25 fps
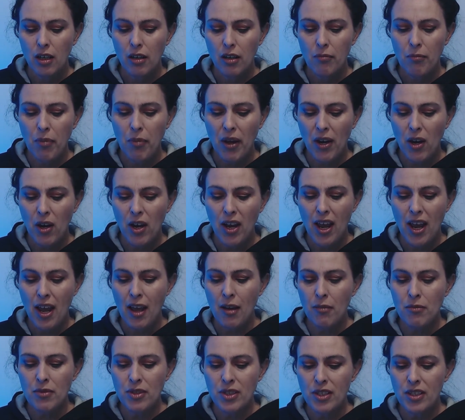but I
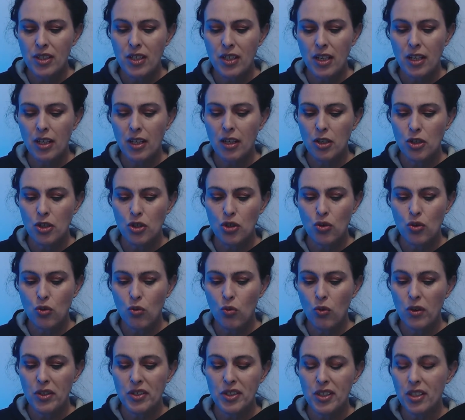am seeing a
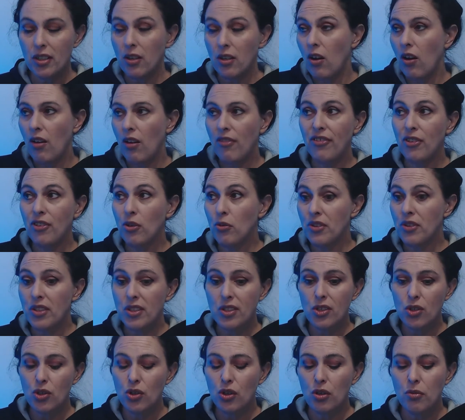choice, and I feel
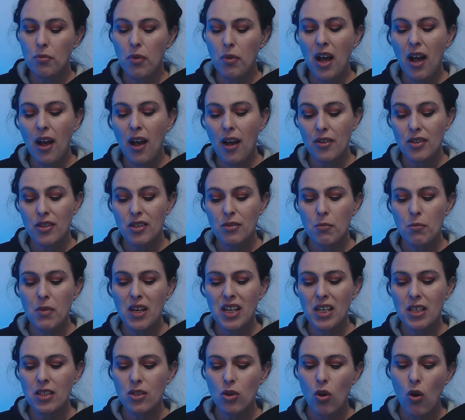there's two parts.
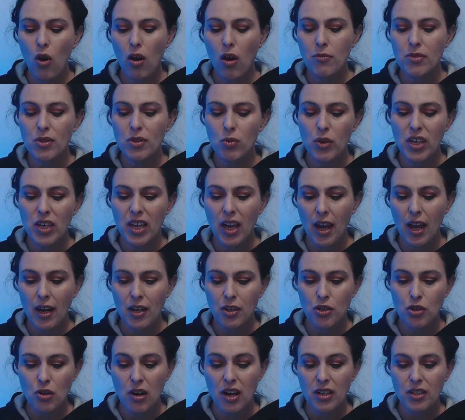Many times we can
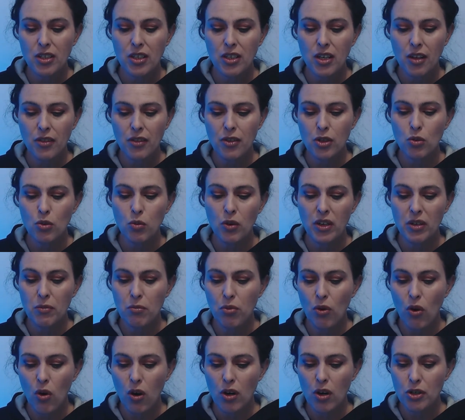attract another twin
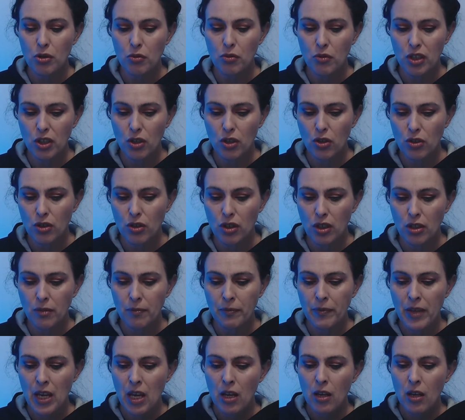prior to reunion.